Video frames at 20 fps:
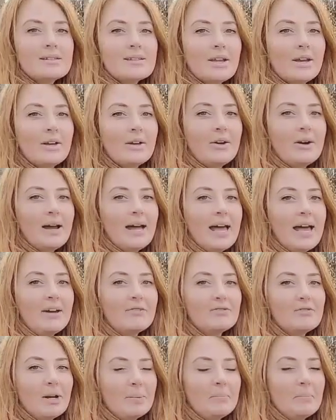So I
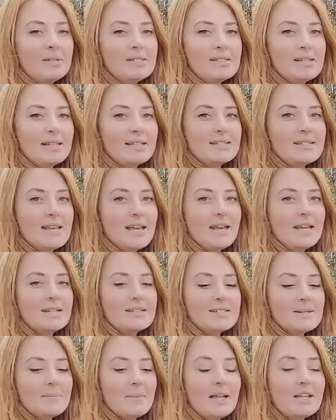have grabbed my
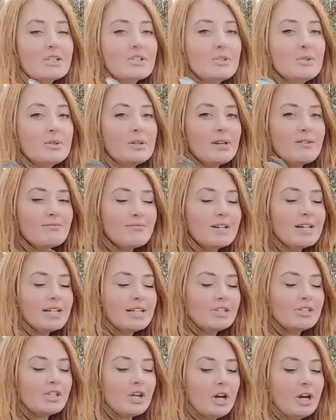secateurs, make sure they're
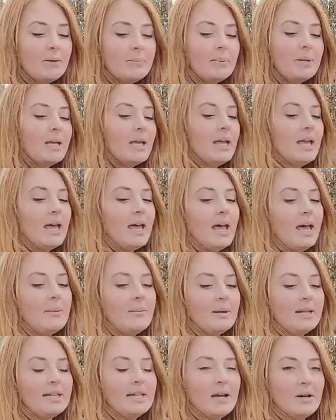really sharp,
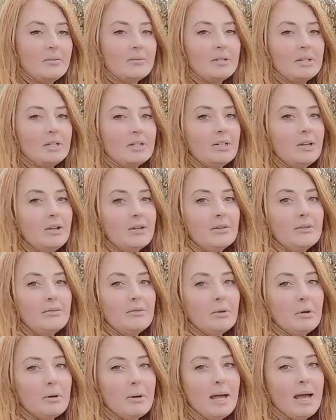and now I'm going to go
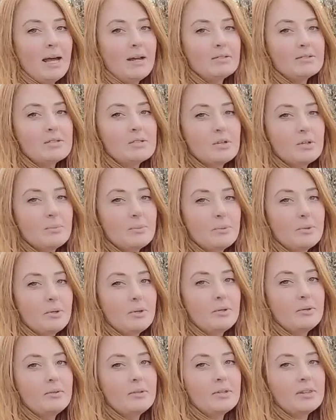through how to
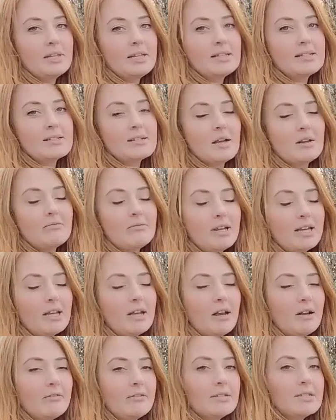prune things like red
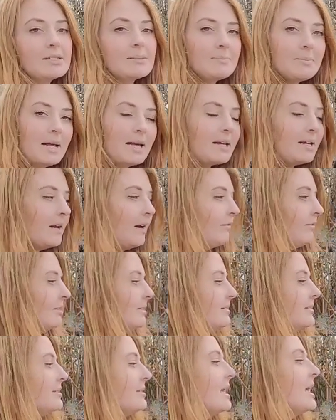currants, black
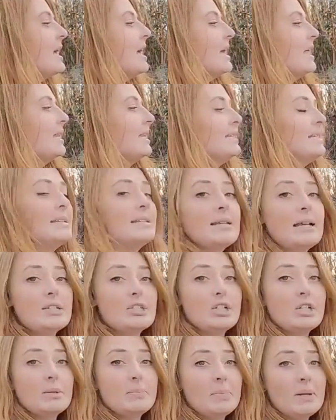currants. This is
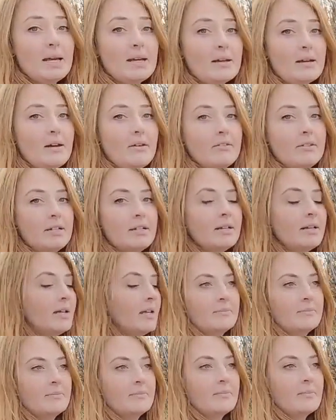actually a black currant,
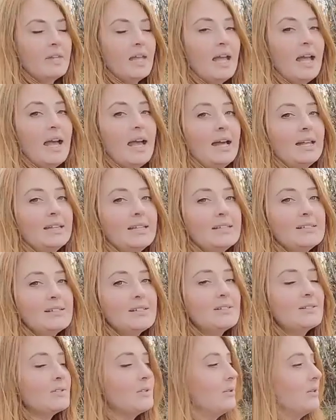and
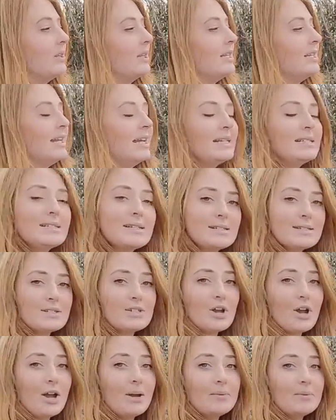this is sort of the
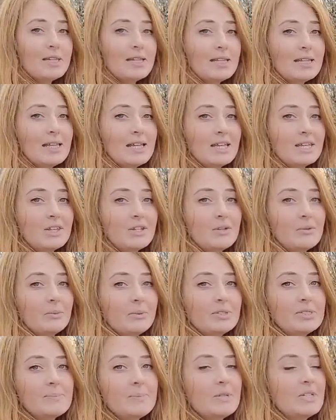latest time in the year that you
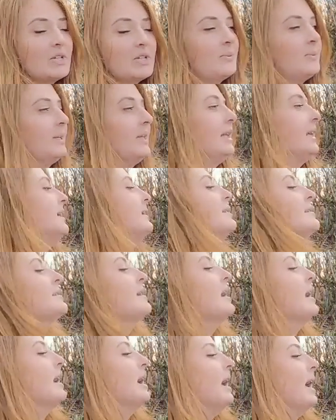want to be doing this.